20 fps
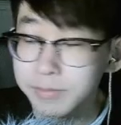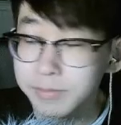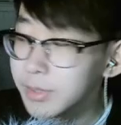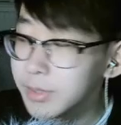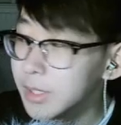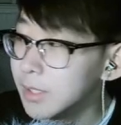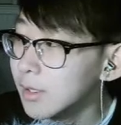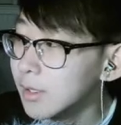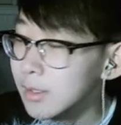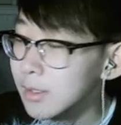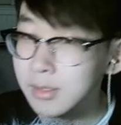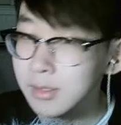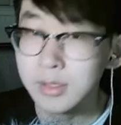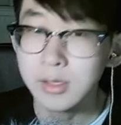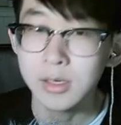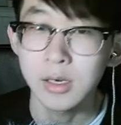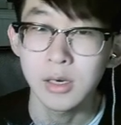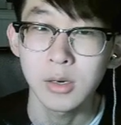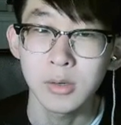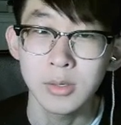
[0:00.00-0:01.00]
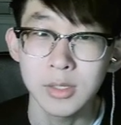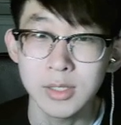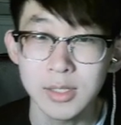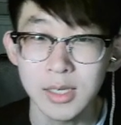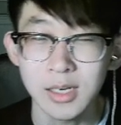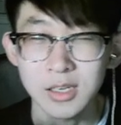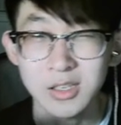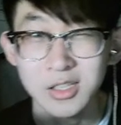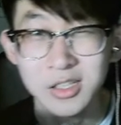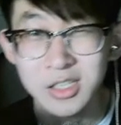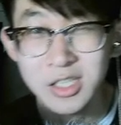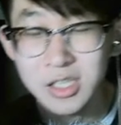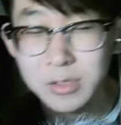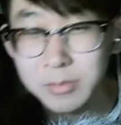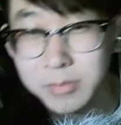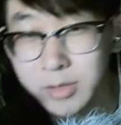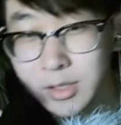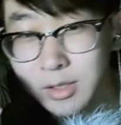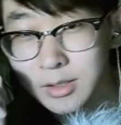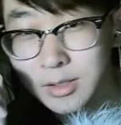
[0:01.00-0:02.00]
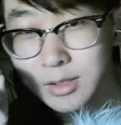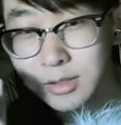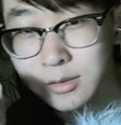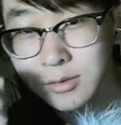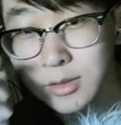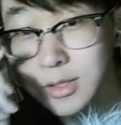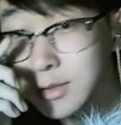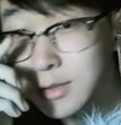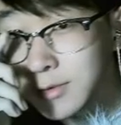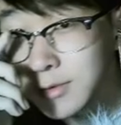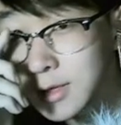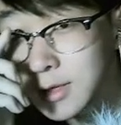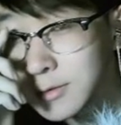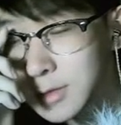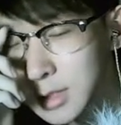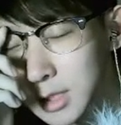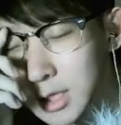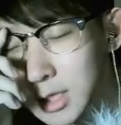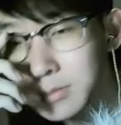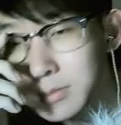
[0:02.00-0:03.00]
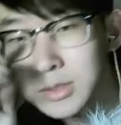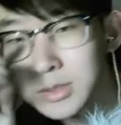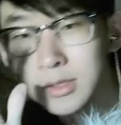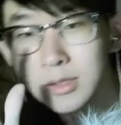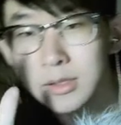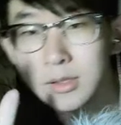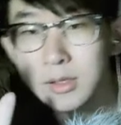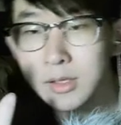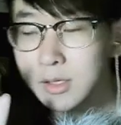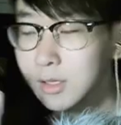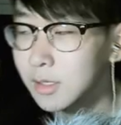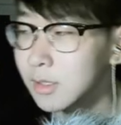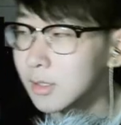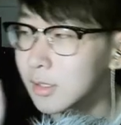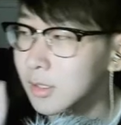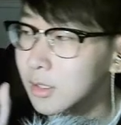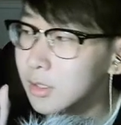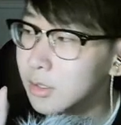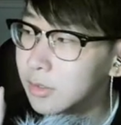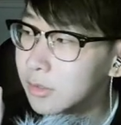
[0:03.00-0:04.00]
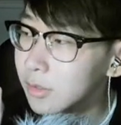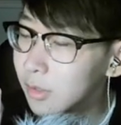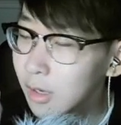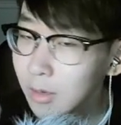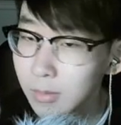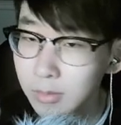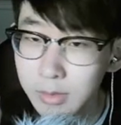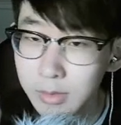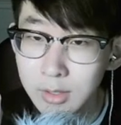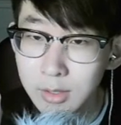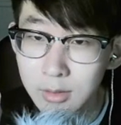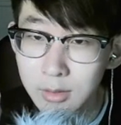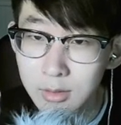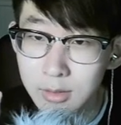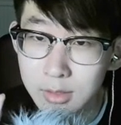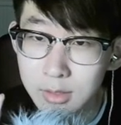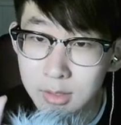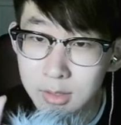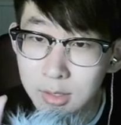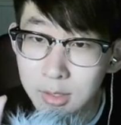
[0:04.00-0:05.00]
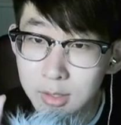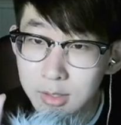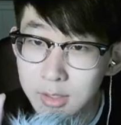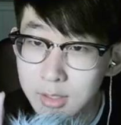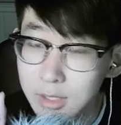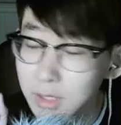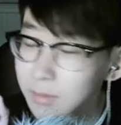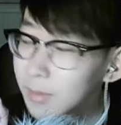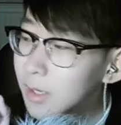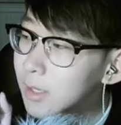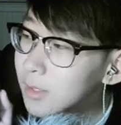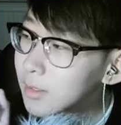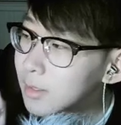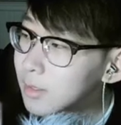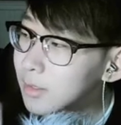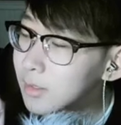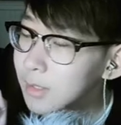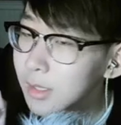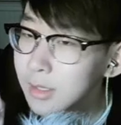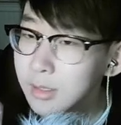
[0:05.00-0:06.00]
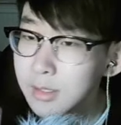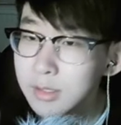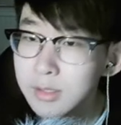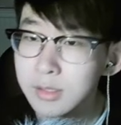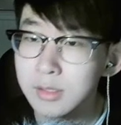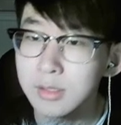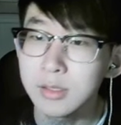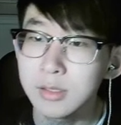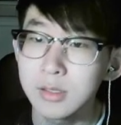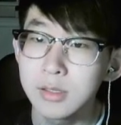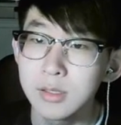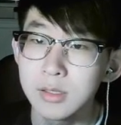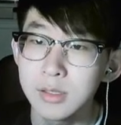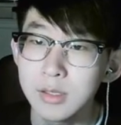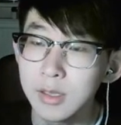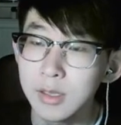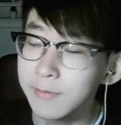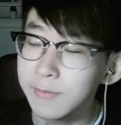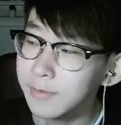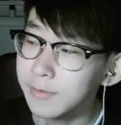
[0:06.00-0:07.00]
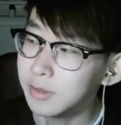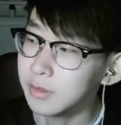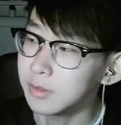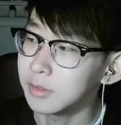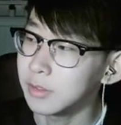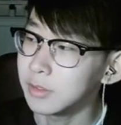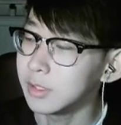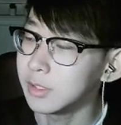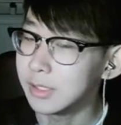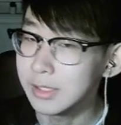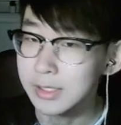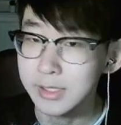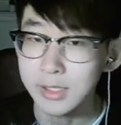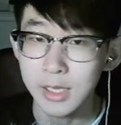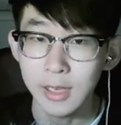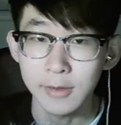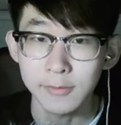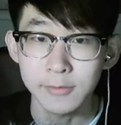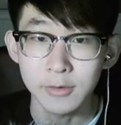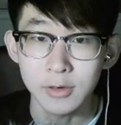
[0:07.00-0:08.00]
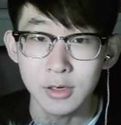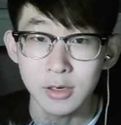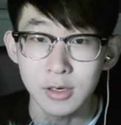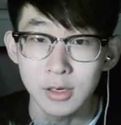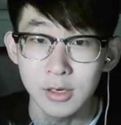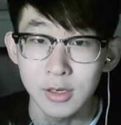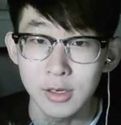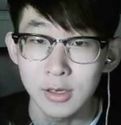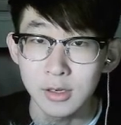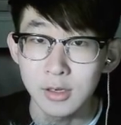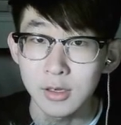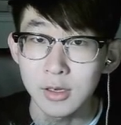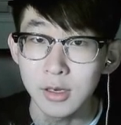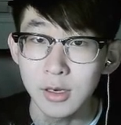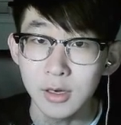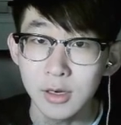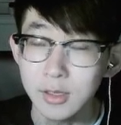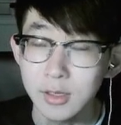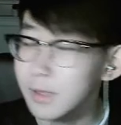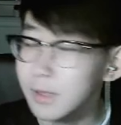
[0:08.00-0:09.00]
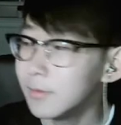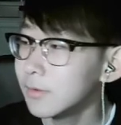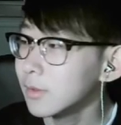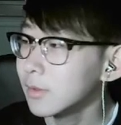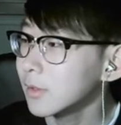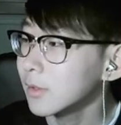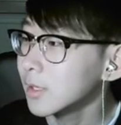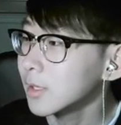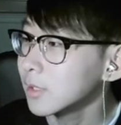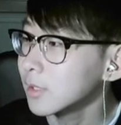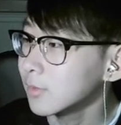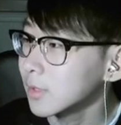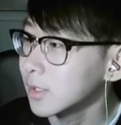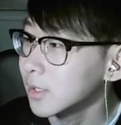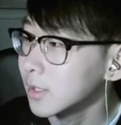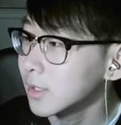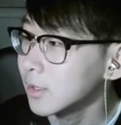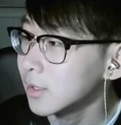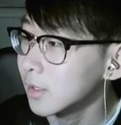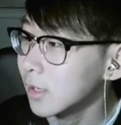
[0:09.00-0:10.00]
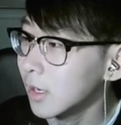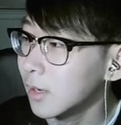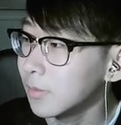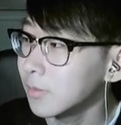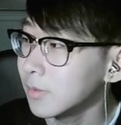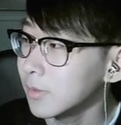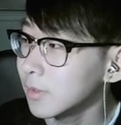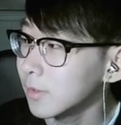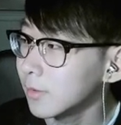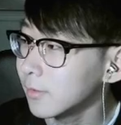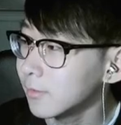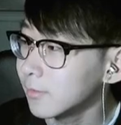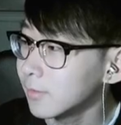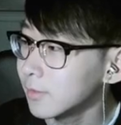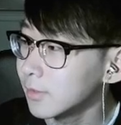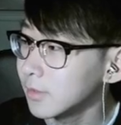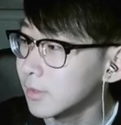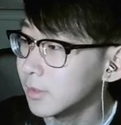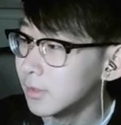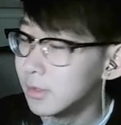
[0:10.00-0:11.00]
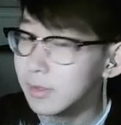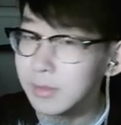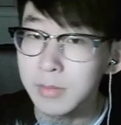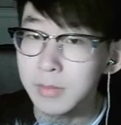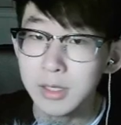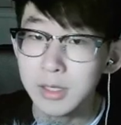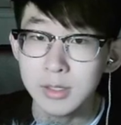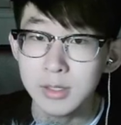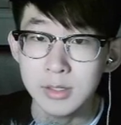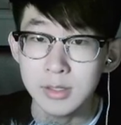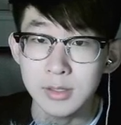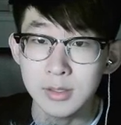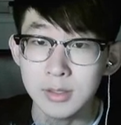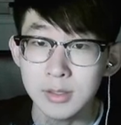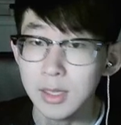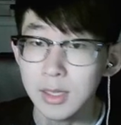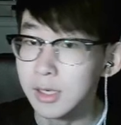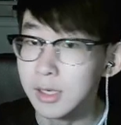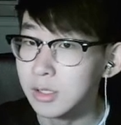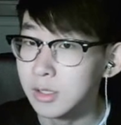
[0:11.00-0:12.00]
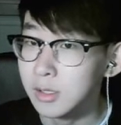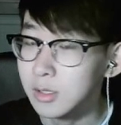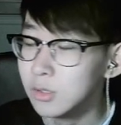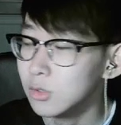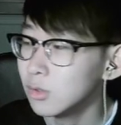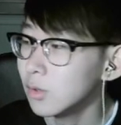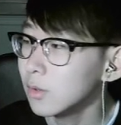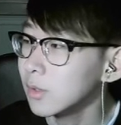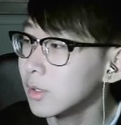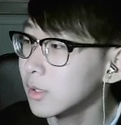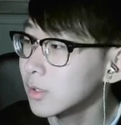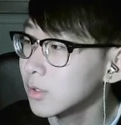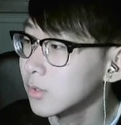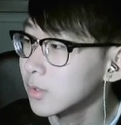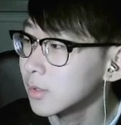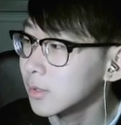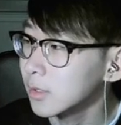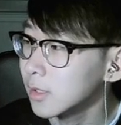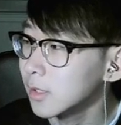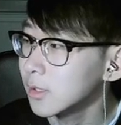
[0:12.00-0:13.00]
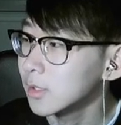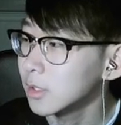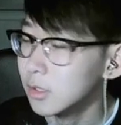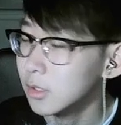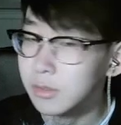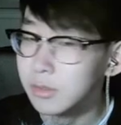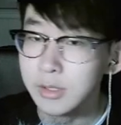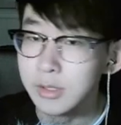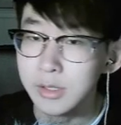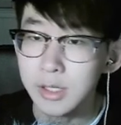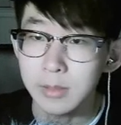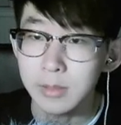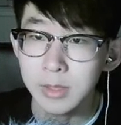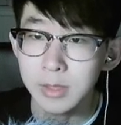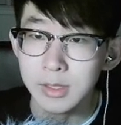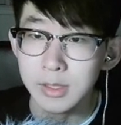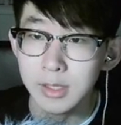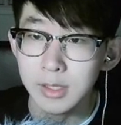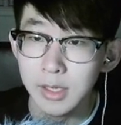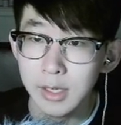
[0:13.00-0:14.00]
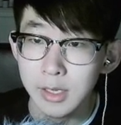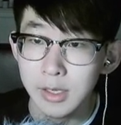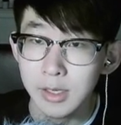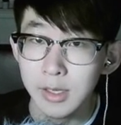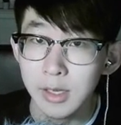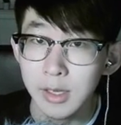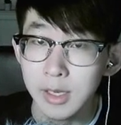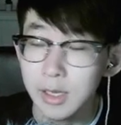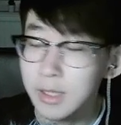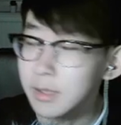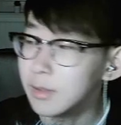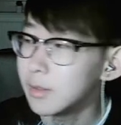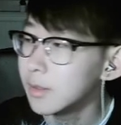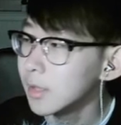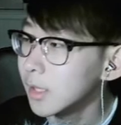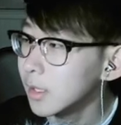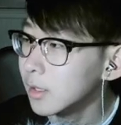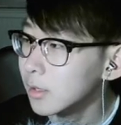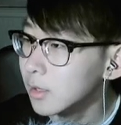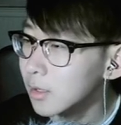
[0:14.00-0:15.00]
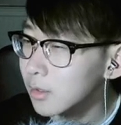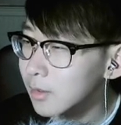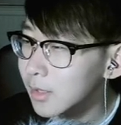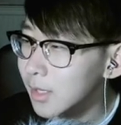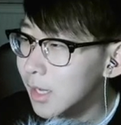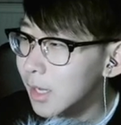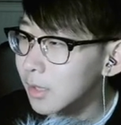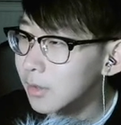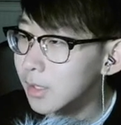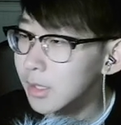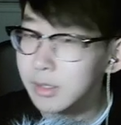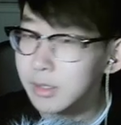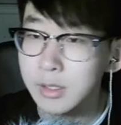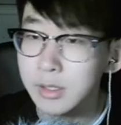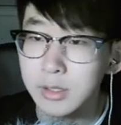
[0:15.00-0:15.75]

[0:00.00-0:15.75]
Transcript: because the code is actually simply a series of if statements and conditional operators, the schematic is slightly difficult to decipher. Nevertheless, we see a couple of muxes that actually control the conditional statements, and they clearly outline